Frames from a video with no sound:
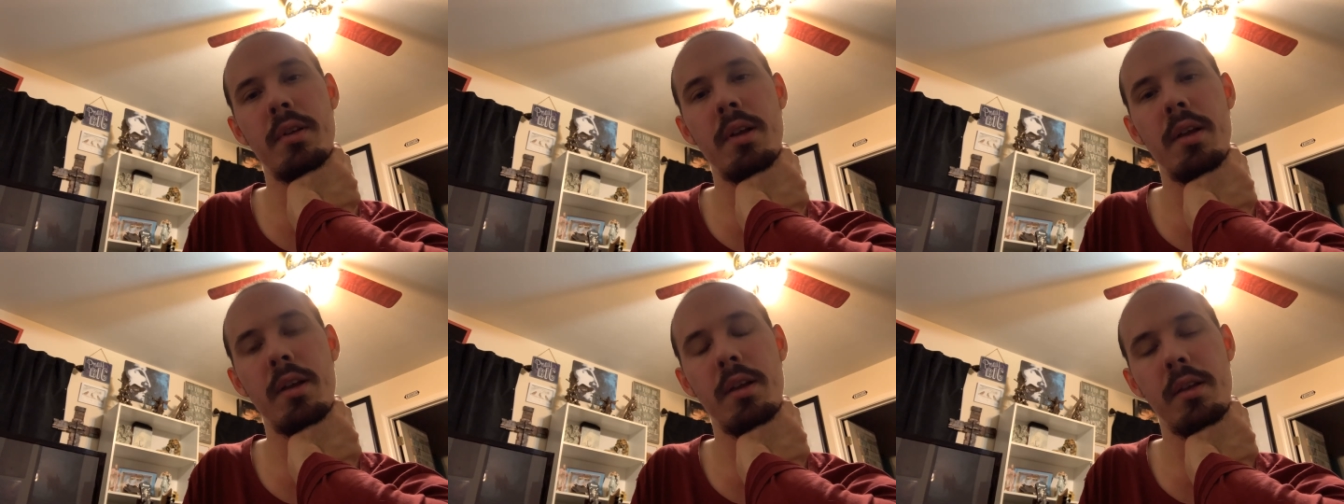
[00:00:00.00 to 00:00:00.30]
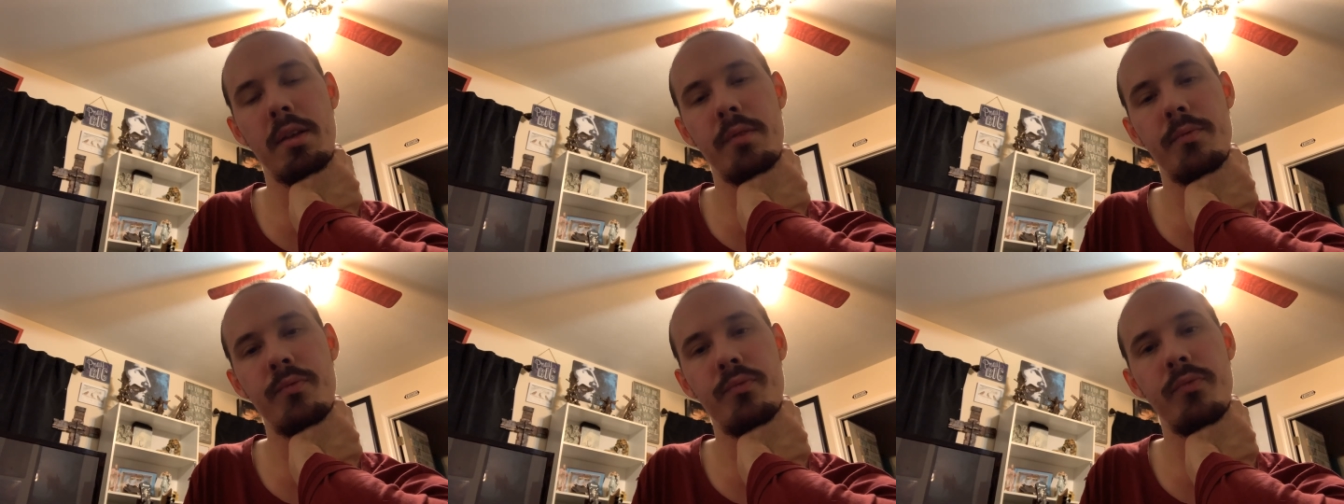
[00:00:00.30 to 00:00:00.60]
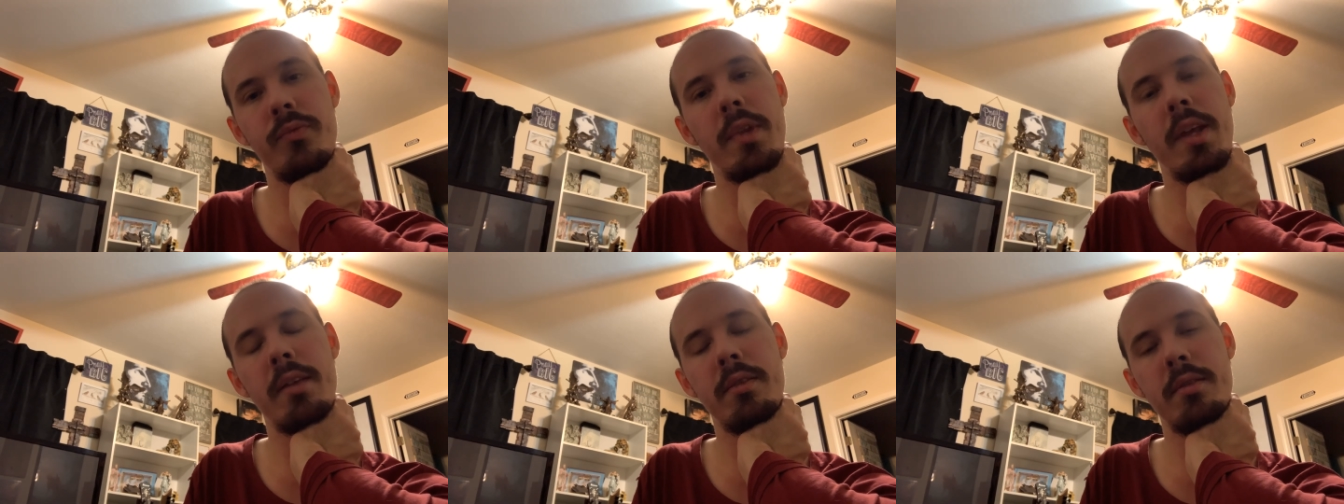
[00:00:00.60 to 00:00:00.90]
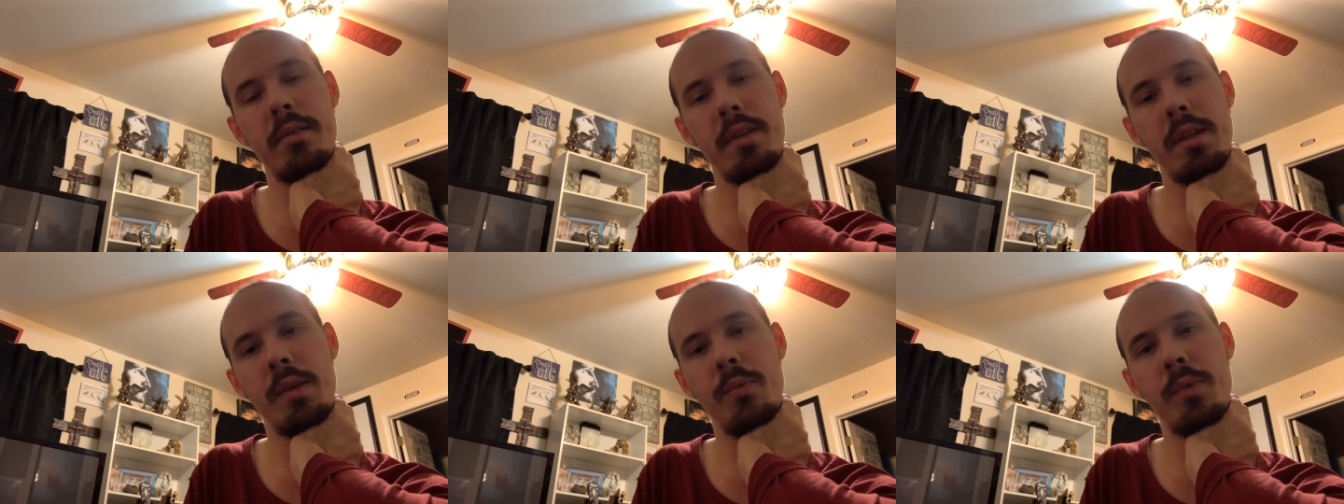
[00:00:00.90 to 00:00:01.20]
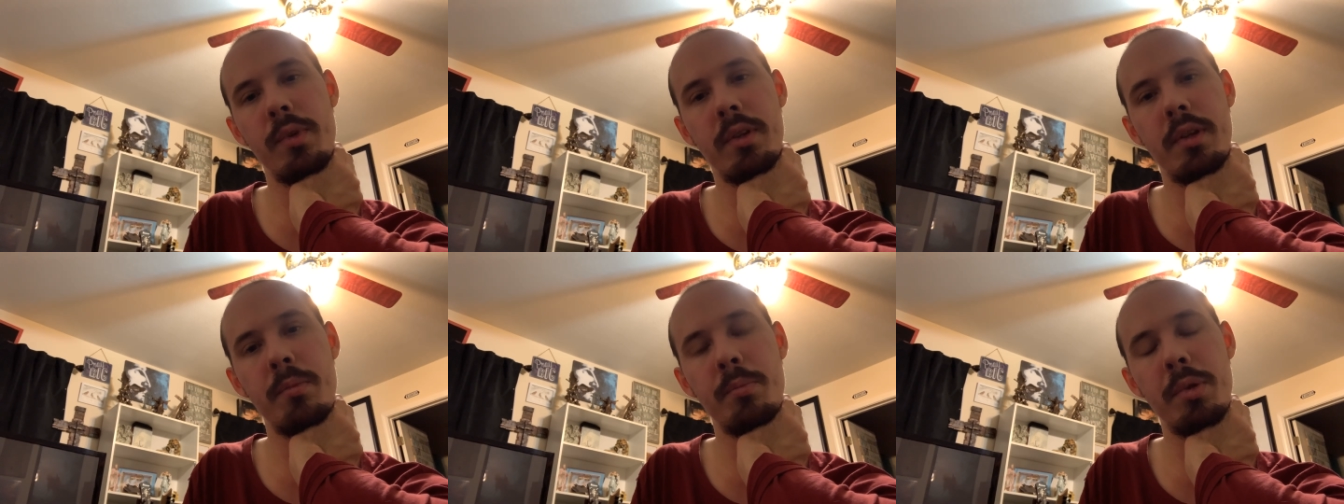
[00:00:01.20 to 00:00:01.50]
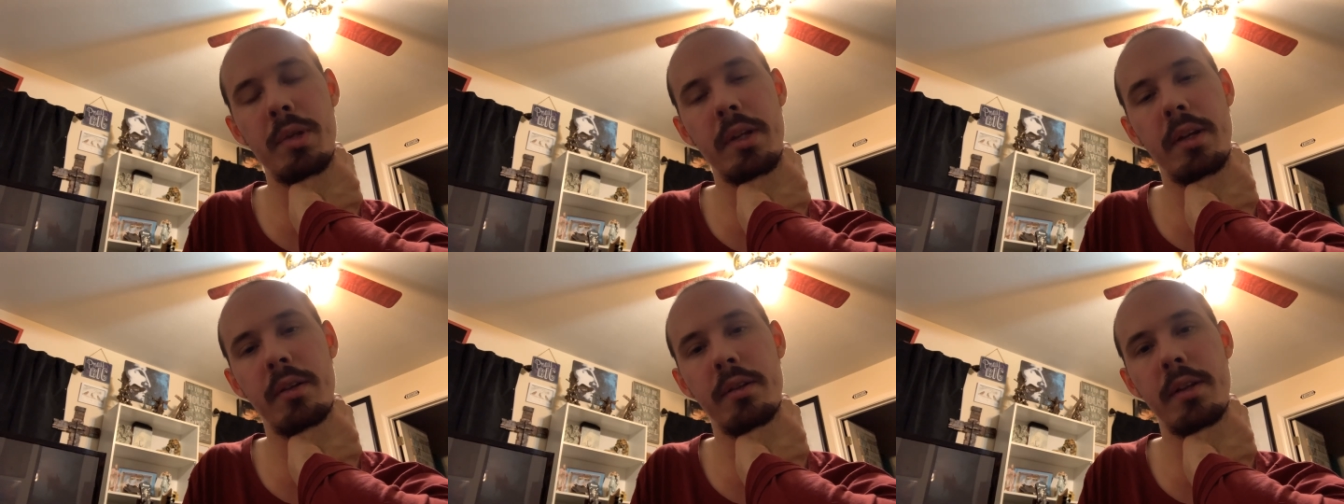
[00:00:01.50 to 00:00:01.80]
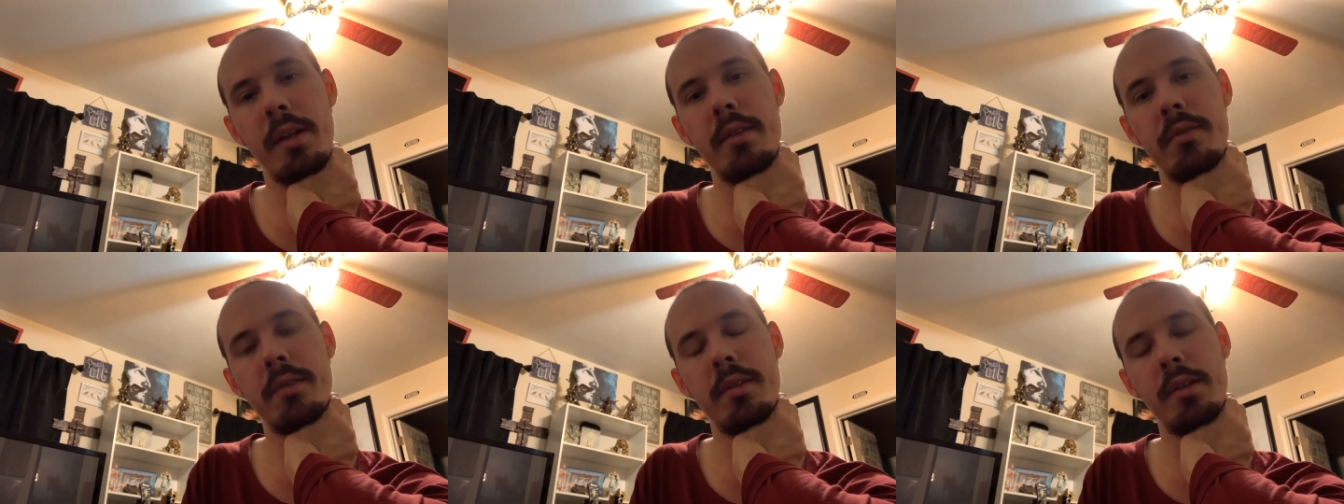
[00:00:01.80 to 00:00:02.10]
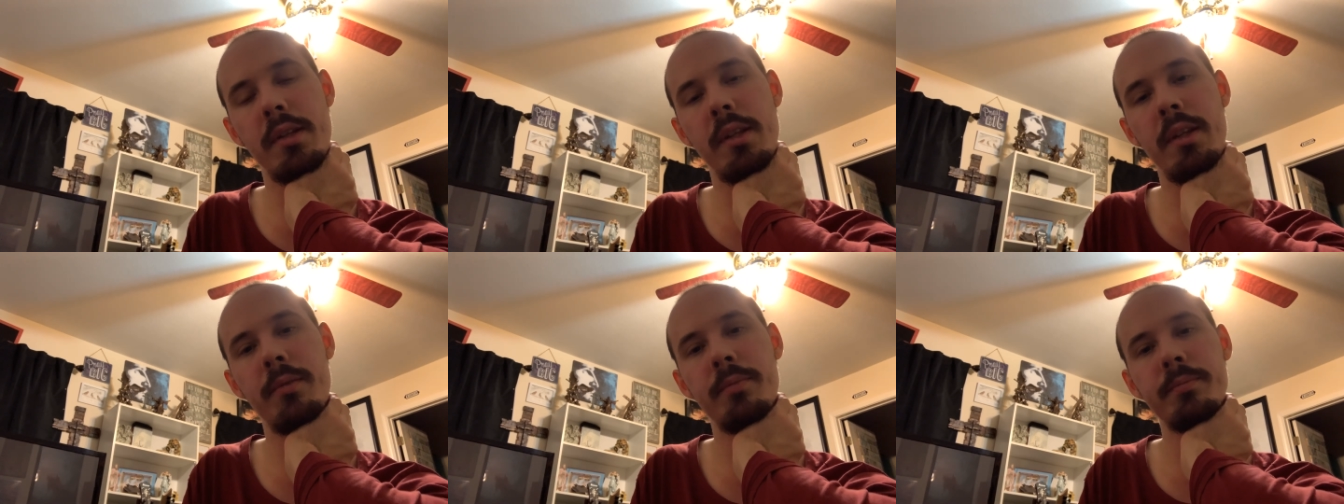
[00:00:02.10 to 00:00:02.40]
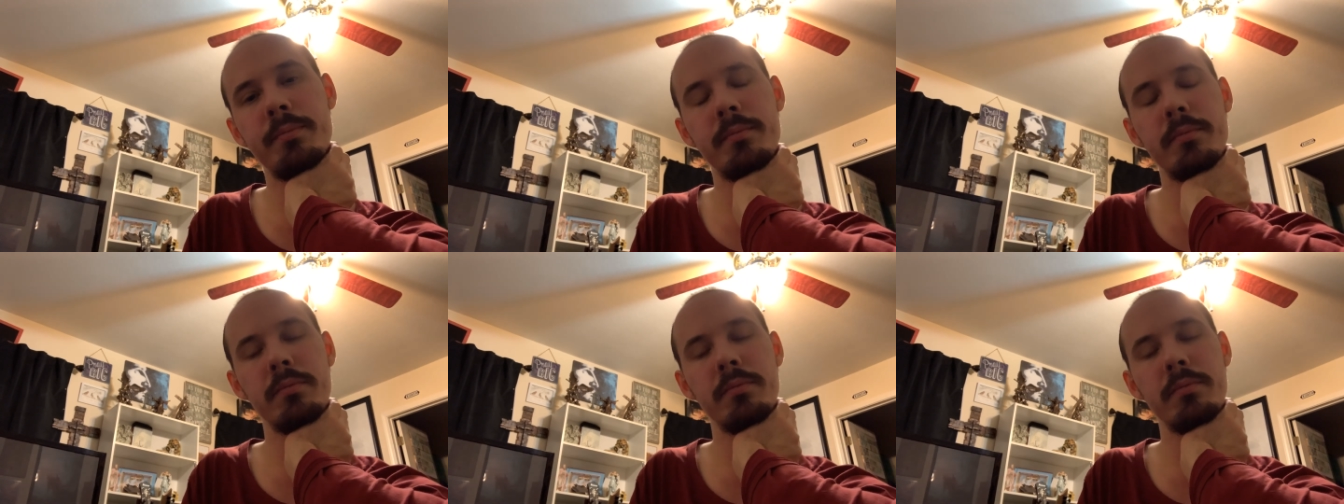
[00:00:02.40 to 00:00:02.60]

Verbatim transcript: Uh, destiny, we'd complete our destiny.